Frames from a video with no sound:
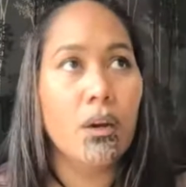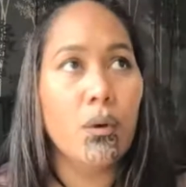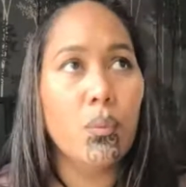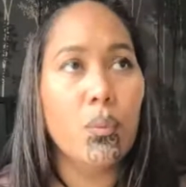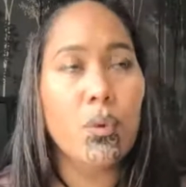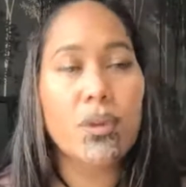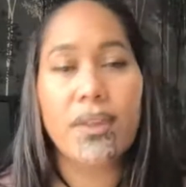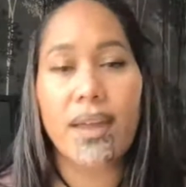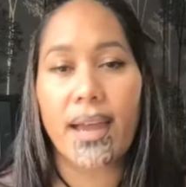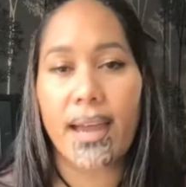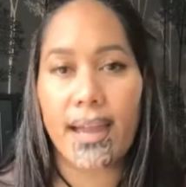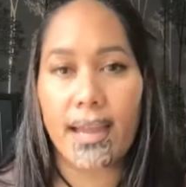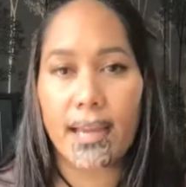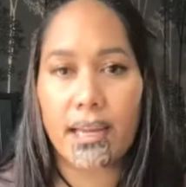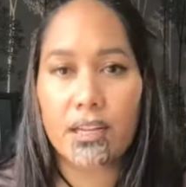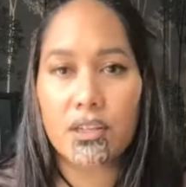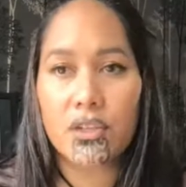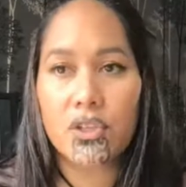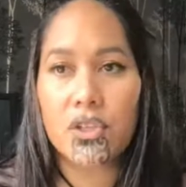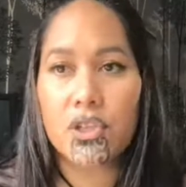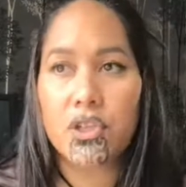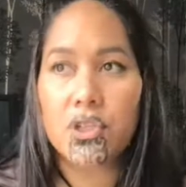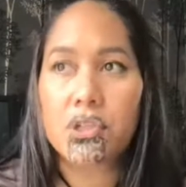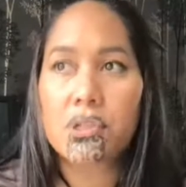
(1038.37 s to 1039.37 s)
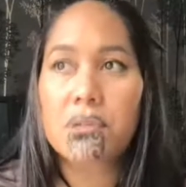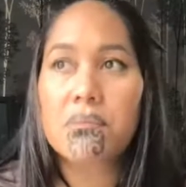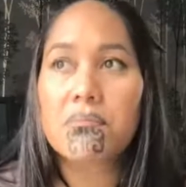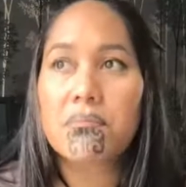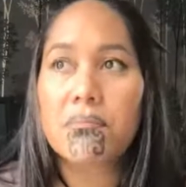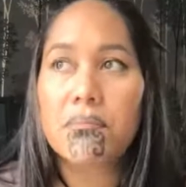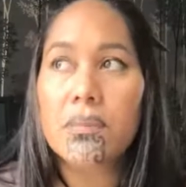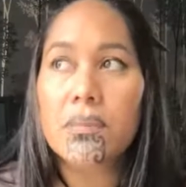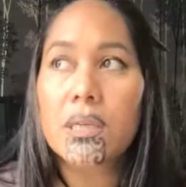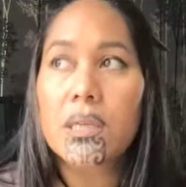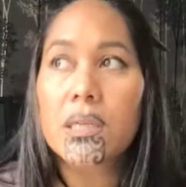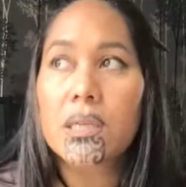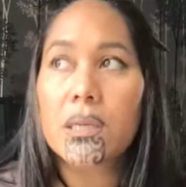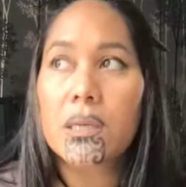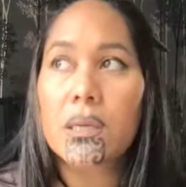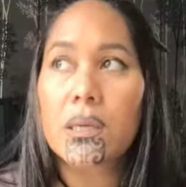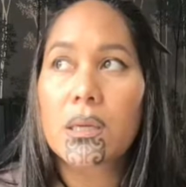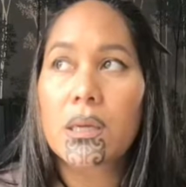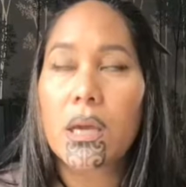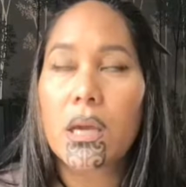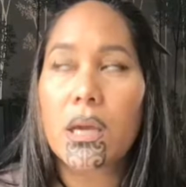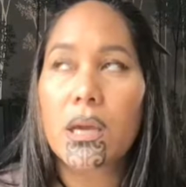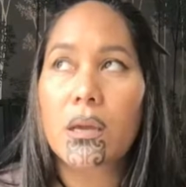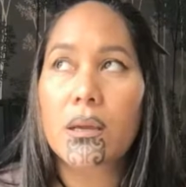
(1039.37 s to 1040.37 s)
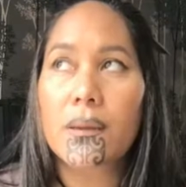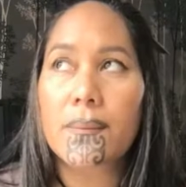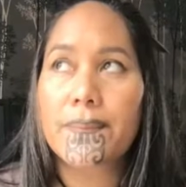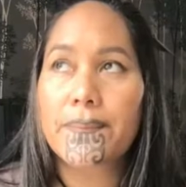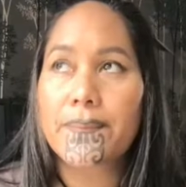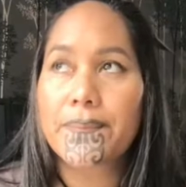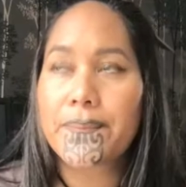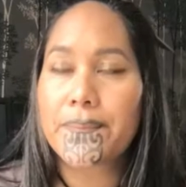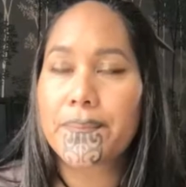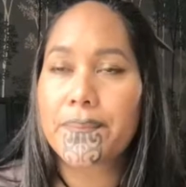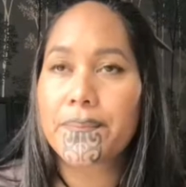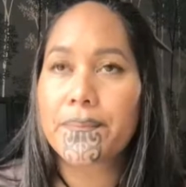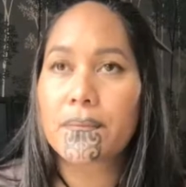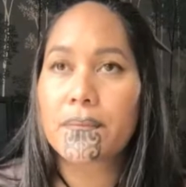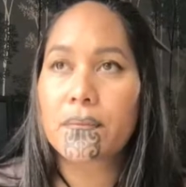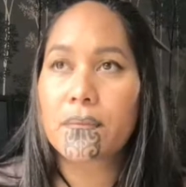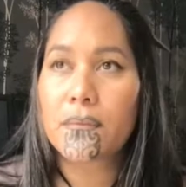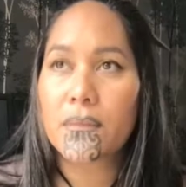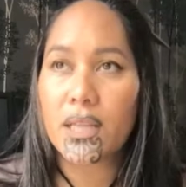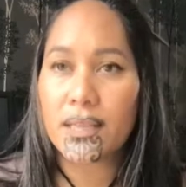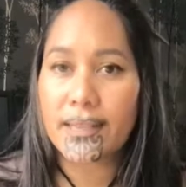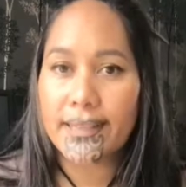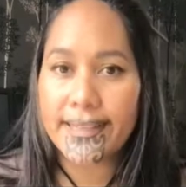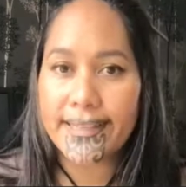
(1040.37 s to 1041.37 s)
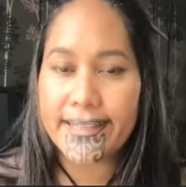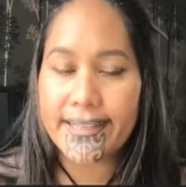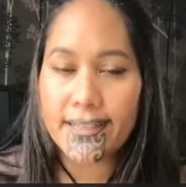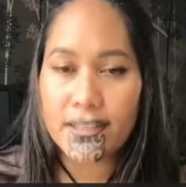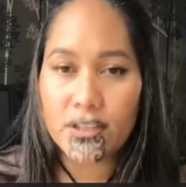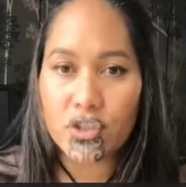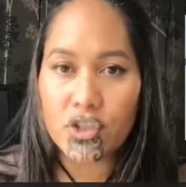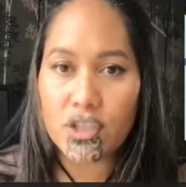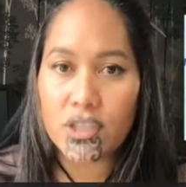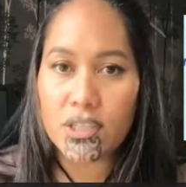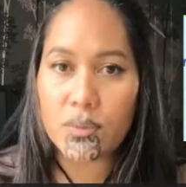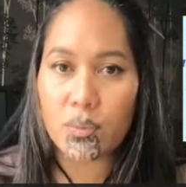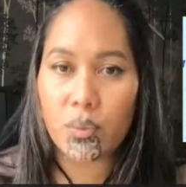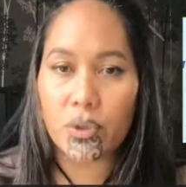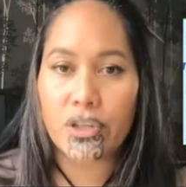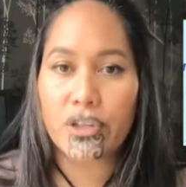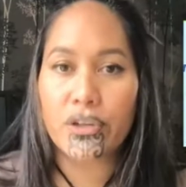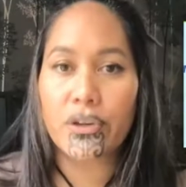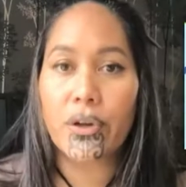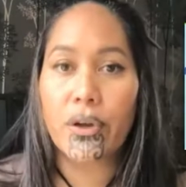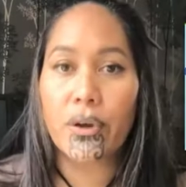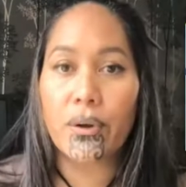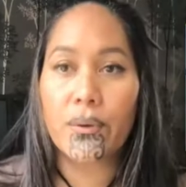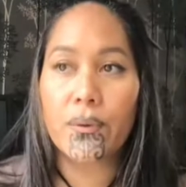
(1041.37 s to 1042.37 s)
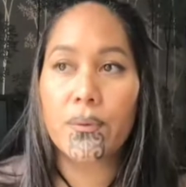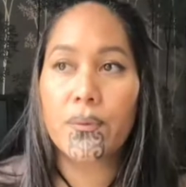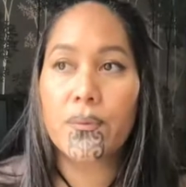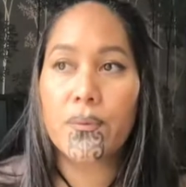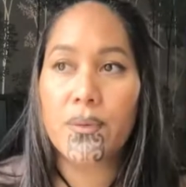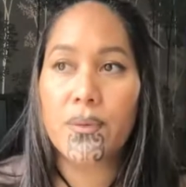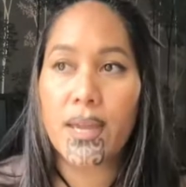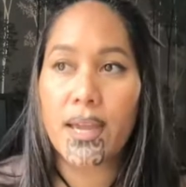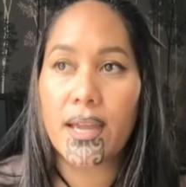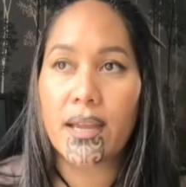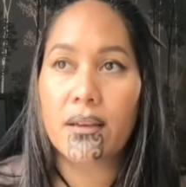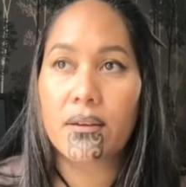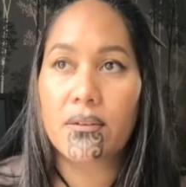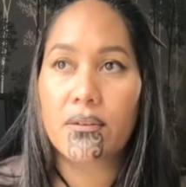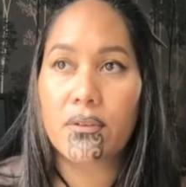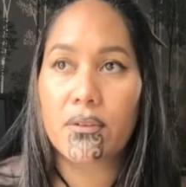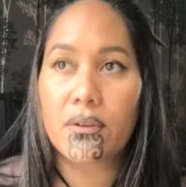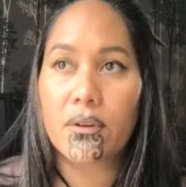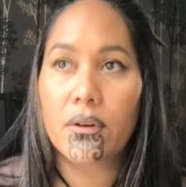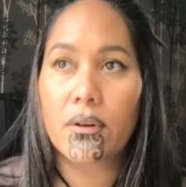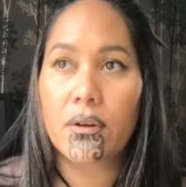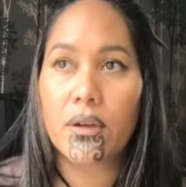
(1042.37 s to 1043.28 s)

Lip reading: With age, lenders just want to know that